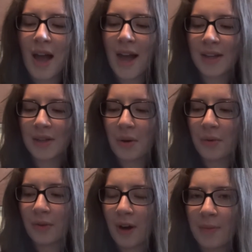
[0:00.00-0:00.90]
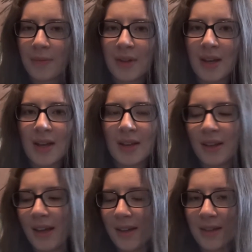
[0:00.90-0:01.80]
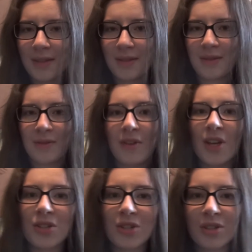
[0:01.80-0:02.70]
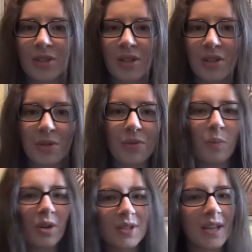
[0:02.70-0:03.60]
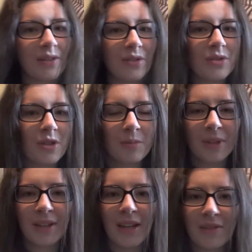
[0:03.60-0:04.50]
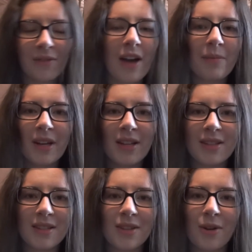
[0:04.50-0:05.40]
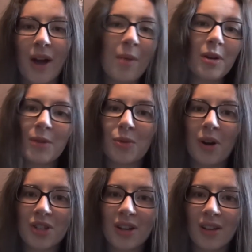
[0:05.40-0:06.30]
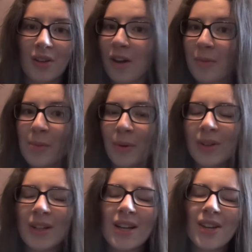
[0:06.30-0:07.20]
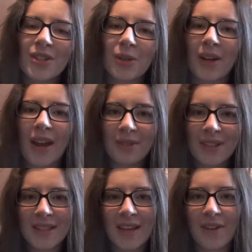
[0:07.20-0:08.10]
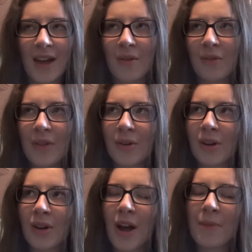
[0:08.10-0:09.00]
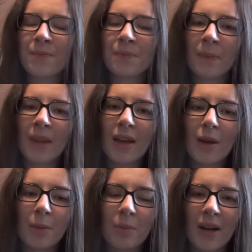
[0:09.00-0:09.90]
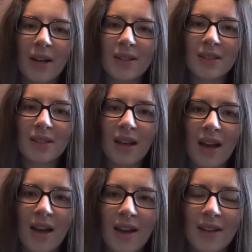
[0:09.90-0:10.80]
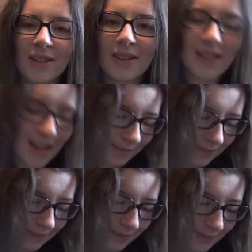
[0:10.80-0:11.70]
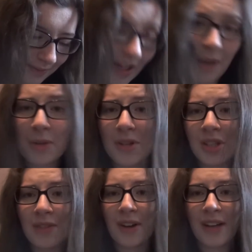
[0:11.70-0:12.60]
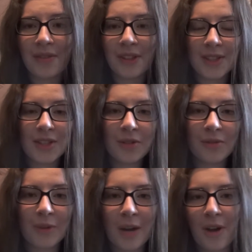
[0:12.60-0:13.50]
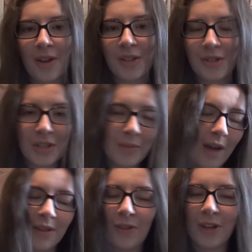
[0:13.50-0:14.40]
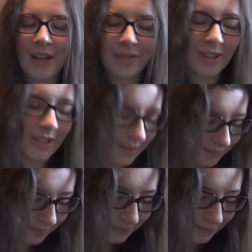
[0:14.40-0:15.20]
I can go from like fish to the weird side of YouTube in like 5 minutes. So I pretty much watch a lot of people, so I can't really say if I have a favorite or not, but yeah. I pretty much live on Netflix too. When I'm not on YouTube, I live on Netflix.